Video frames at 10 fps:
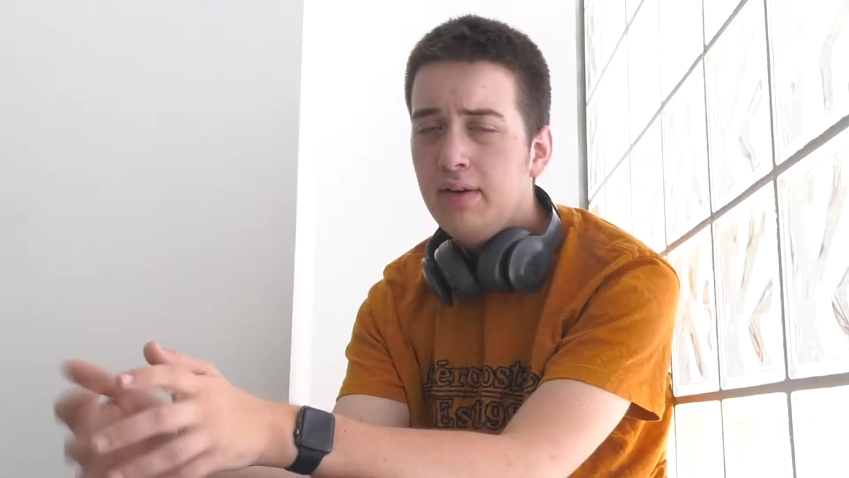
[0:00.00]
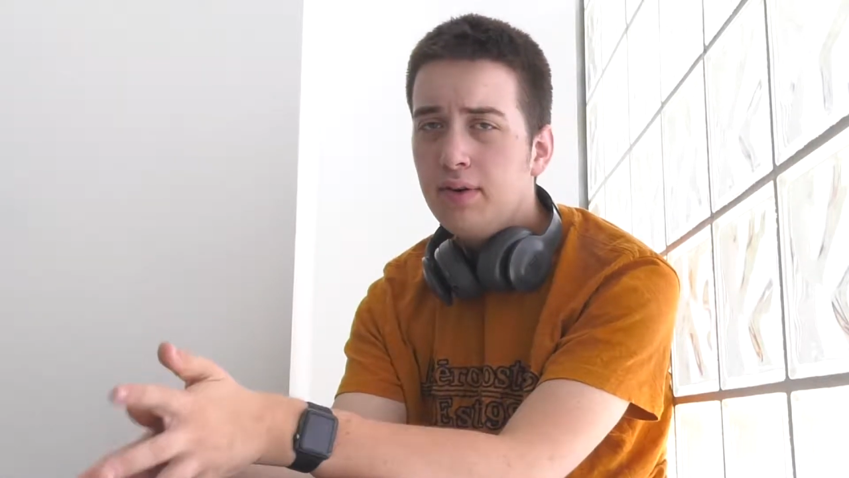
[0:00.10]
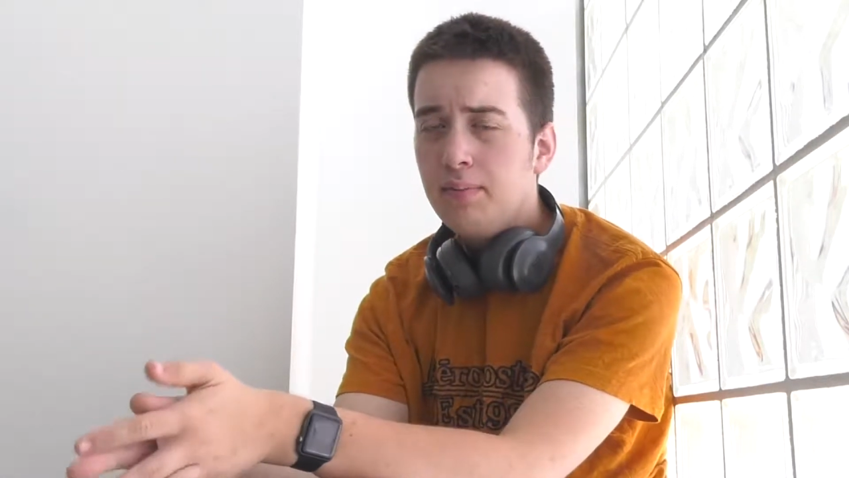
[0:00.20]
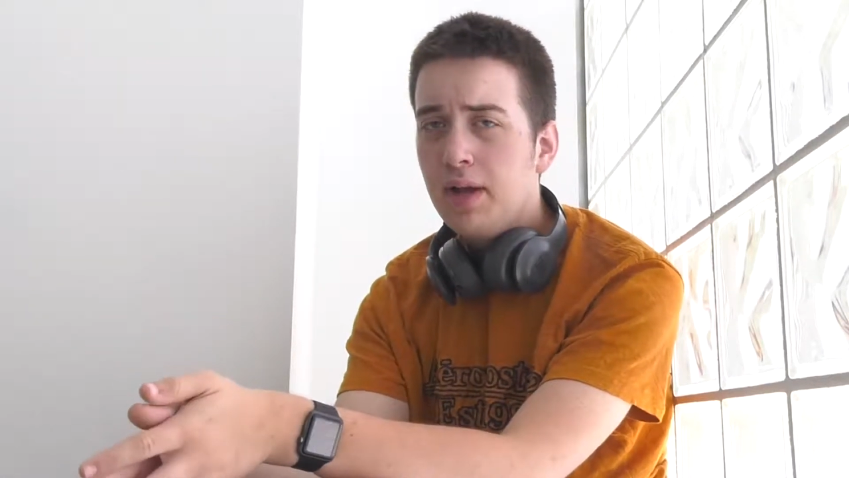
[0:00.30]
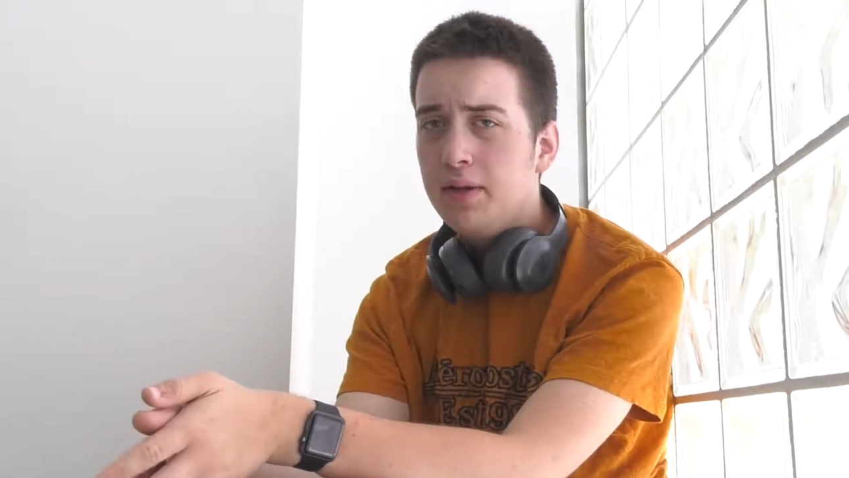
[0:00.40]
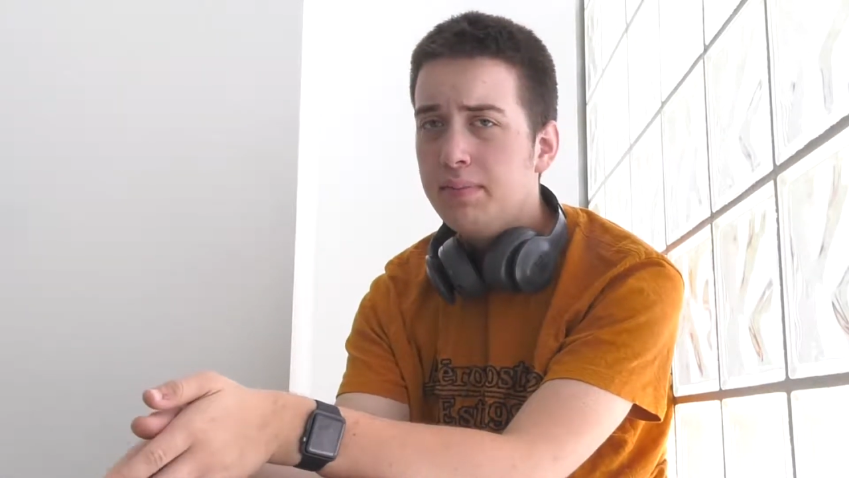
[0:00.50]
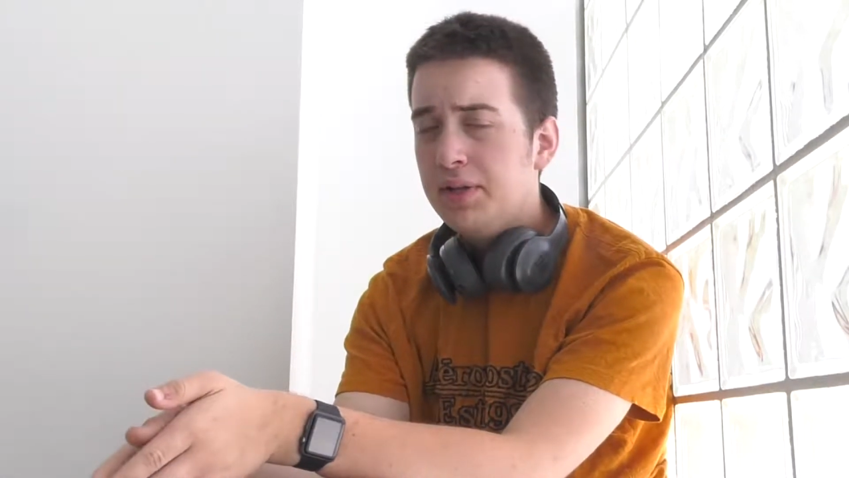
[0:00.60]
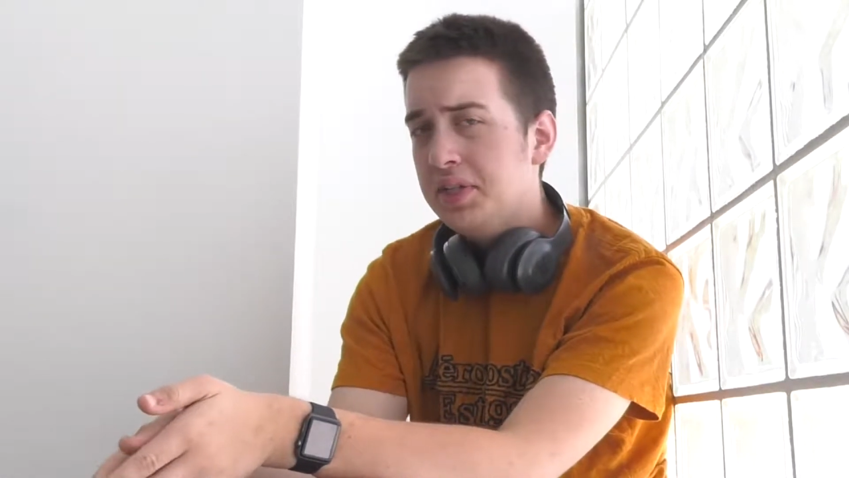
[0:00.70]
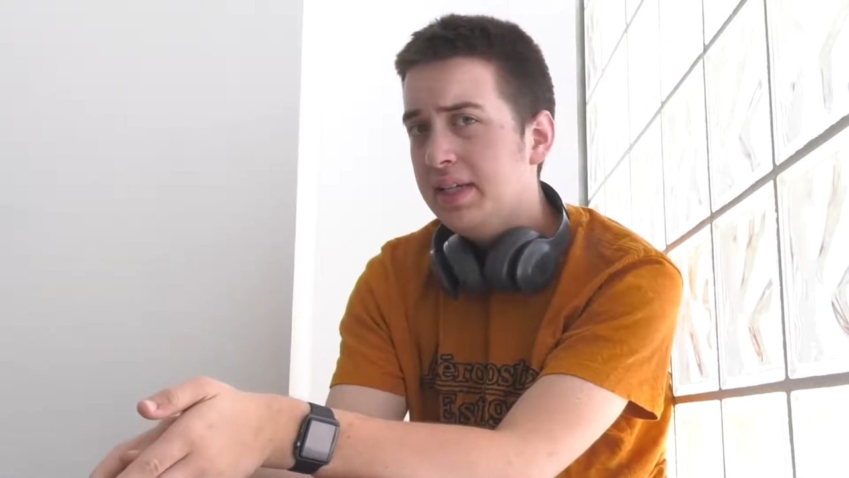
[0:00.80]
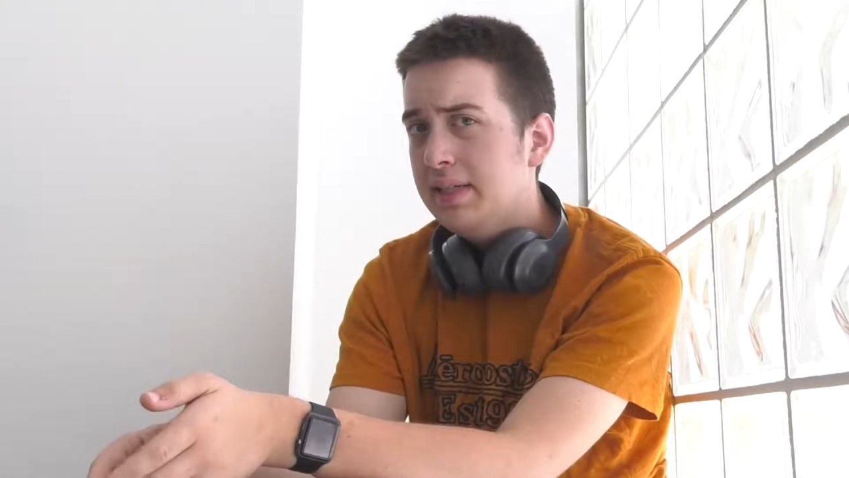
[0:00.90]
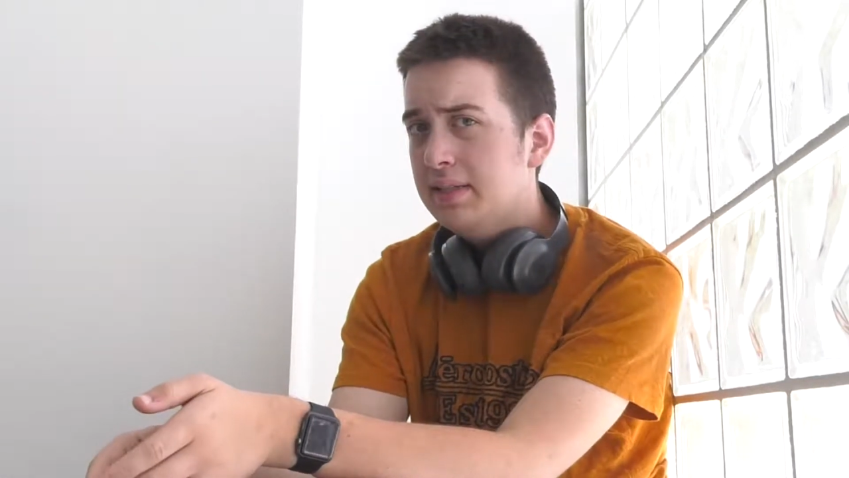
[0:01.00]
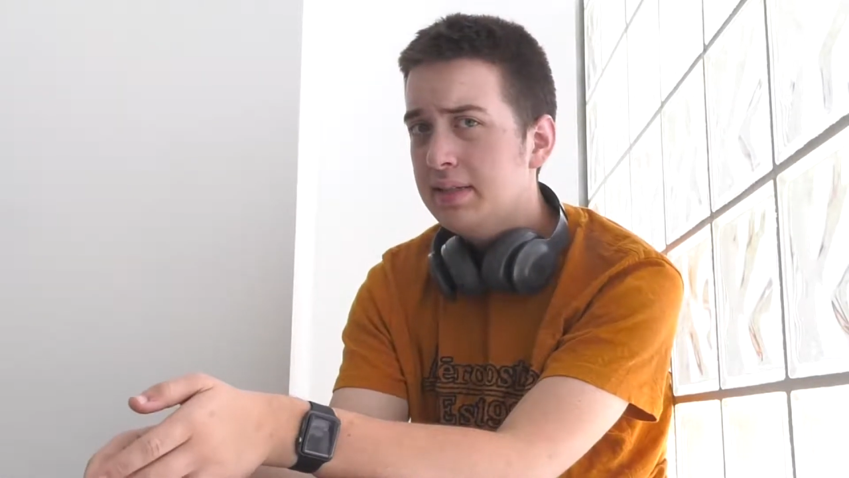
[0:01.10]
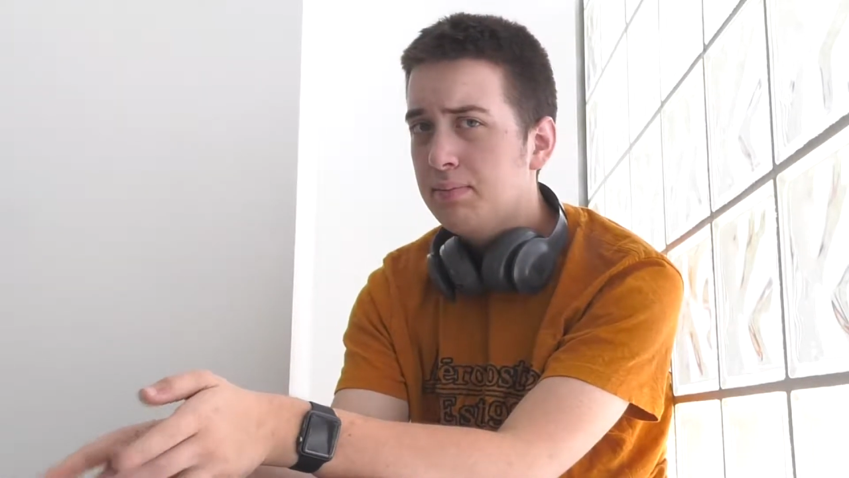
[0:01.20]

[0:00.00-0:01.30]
from other buildings